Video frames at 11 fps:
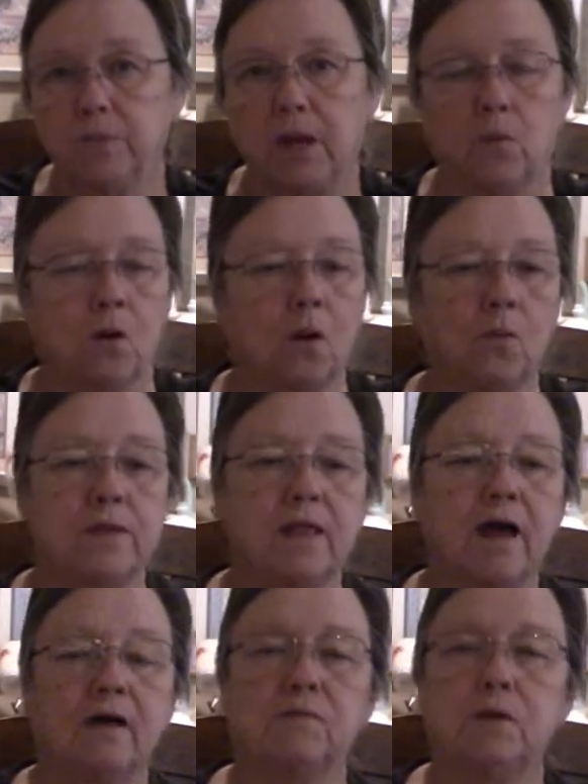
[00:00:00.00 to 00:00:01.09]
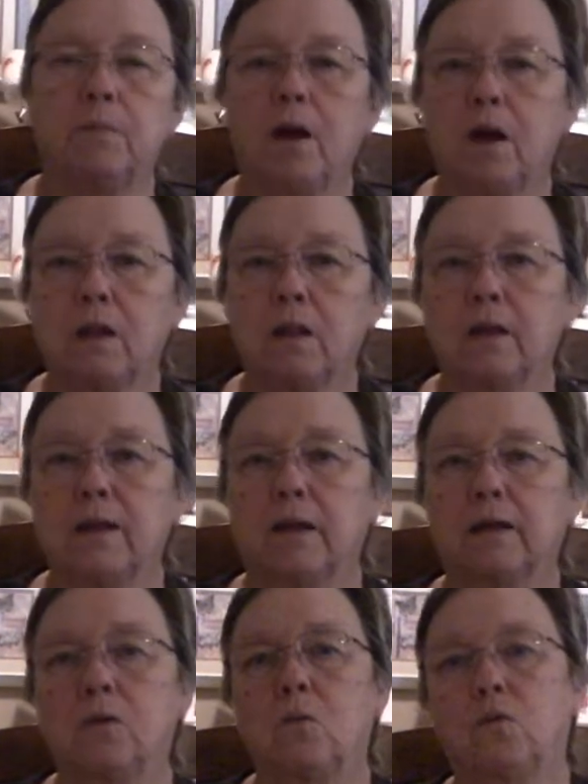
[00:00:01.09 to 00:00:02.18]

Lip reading: They were always having a potluck,